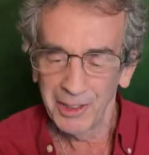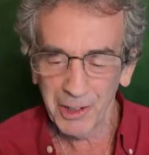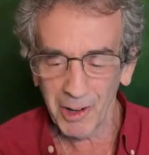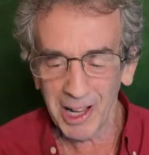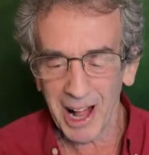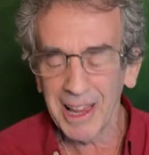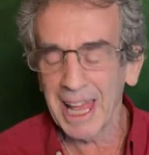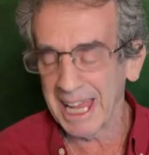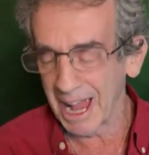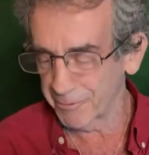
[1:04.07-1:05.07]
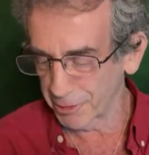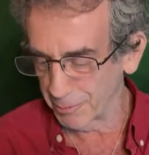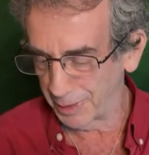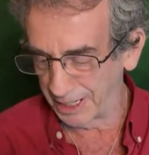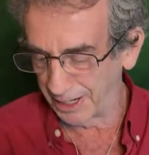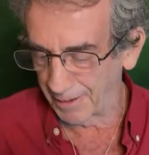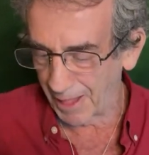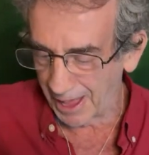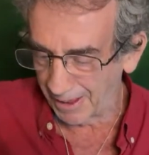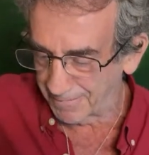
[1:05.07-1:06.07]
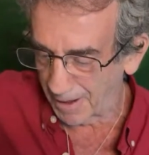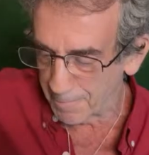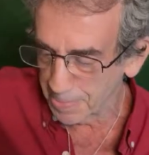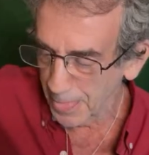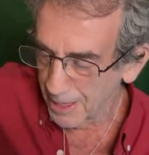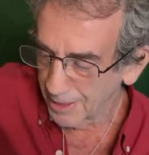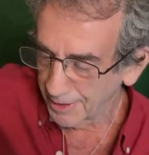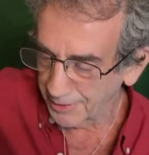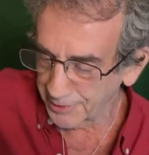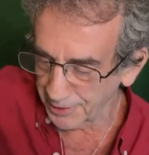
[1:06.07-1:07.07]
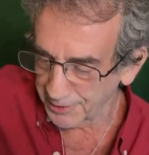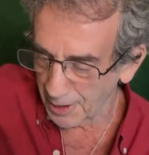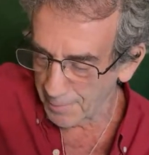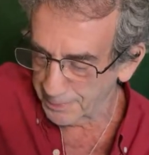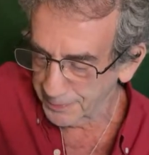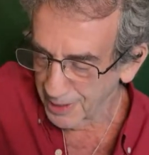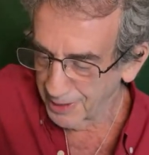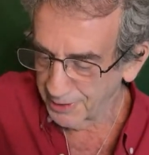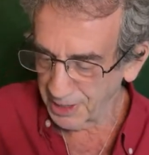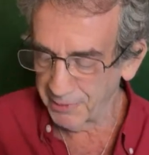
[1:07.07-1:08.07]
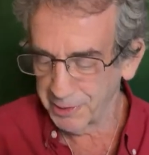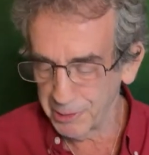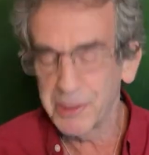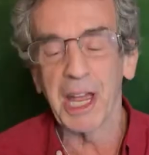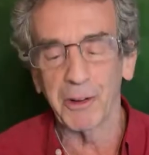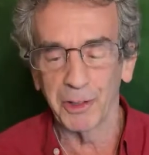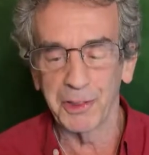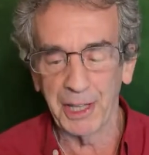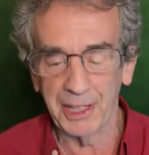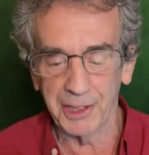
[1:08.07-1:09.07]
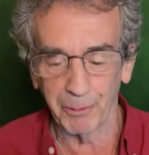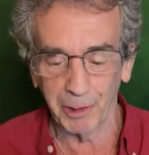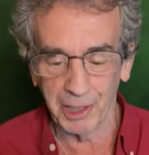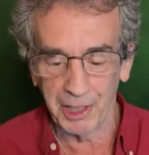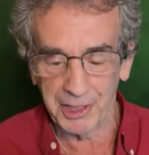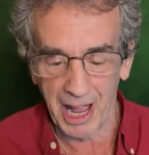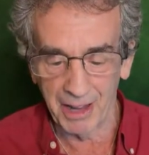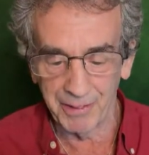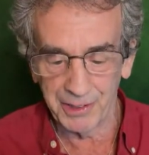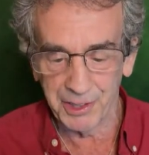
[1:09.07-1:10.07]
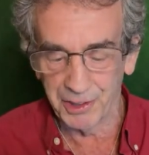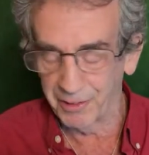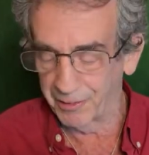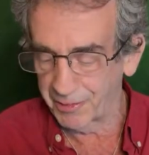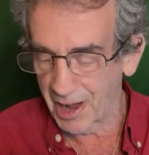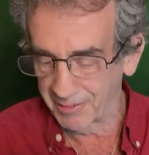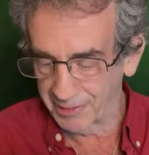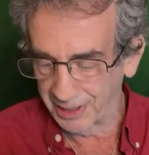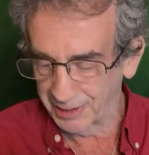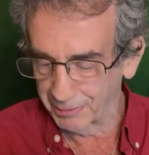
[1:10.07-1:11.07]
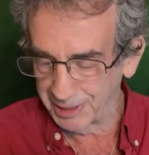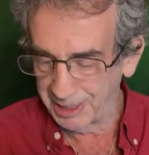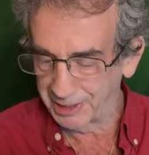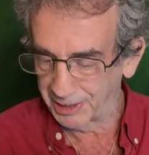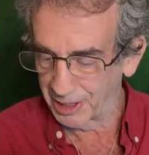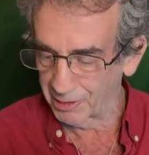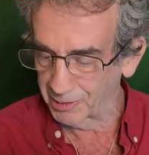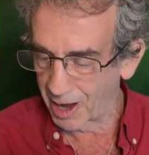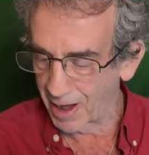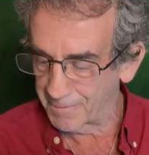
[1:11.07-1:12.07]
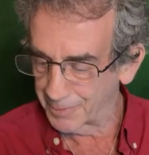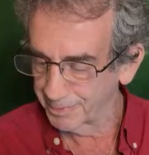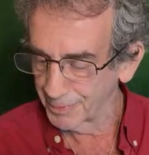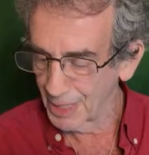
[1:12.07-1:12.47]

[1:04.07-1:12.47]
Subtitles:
So I'll hang out for a minute and let's just say a few general things, and we're going to dive into the 5 things that we need to know.